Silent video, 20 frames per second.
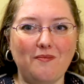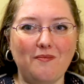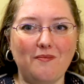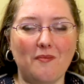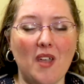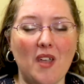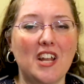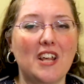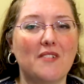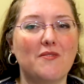
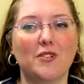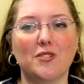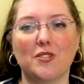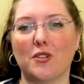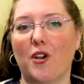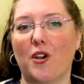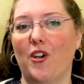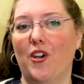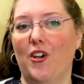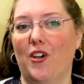And I've
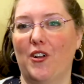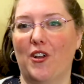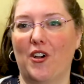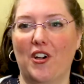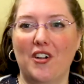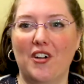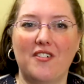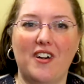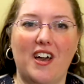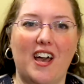also heard
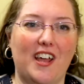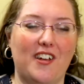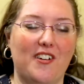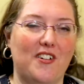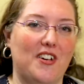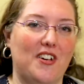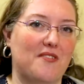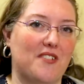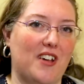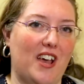over and
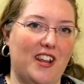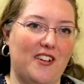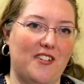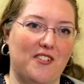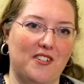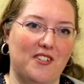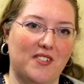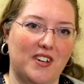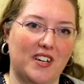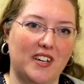over and
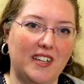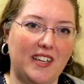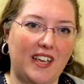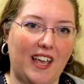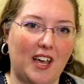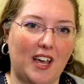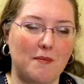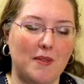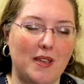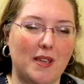over
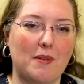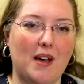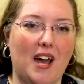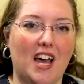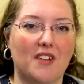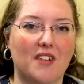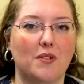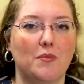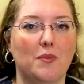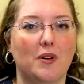how being
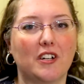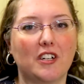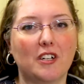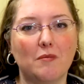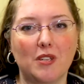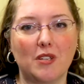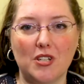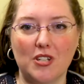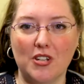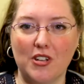part of a
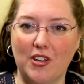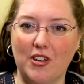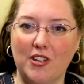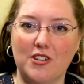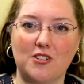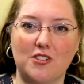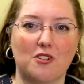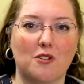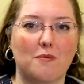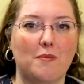welcoming
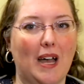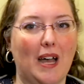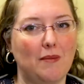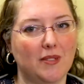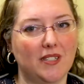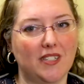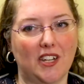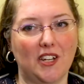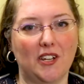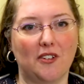church or a Bible
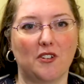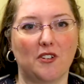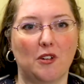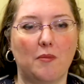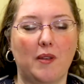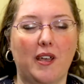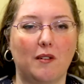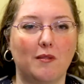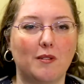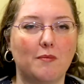study group
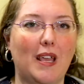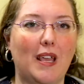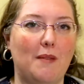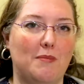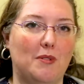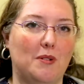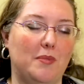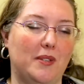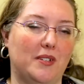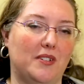helped
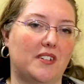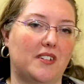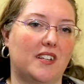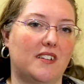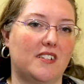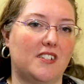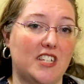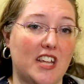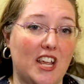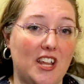people build
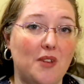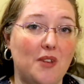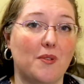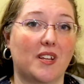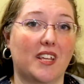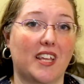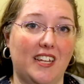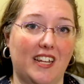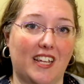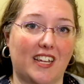
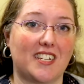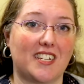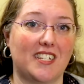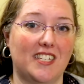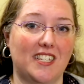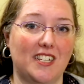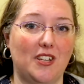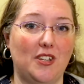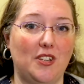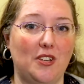genuine
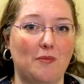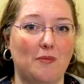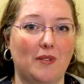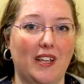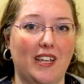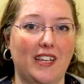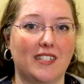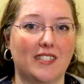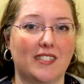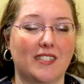connections in a new
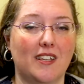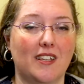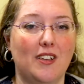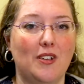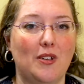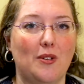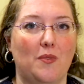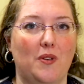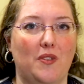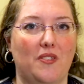place
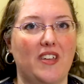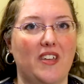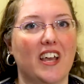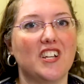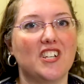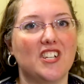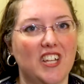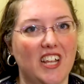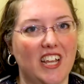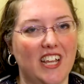with
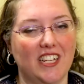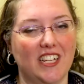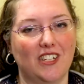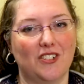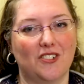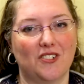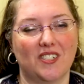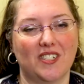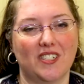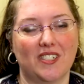that shared
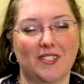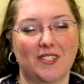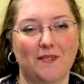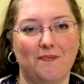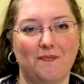interest.